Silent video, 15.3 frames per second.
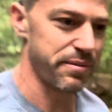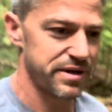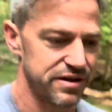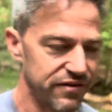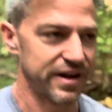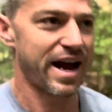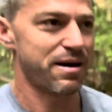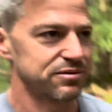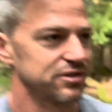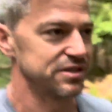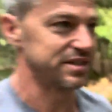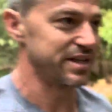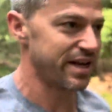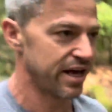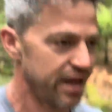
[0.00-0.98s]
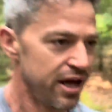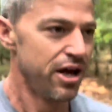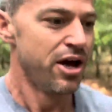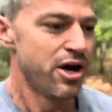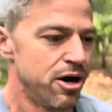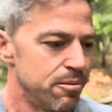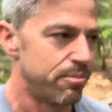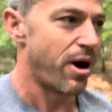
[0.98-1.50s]
many different campsites here,
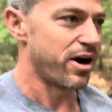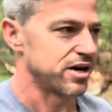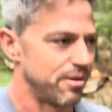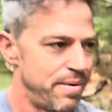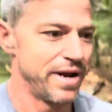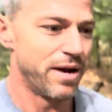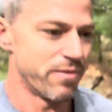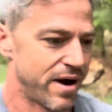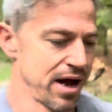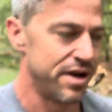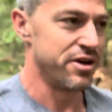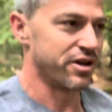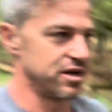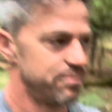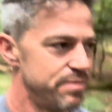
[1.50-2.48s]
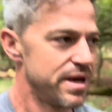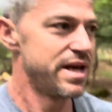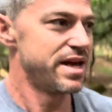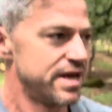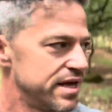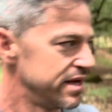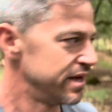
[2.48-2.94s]
park up anywhere and you're gonna be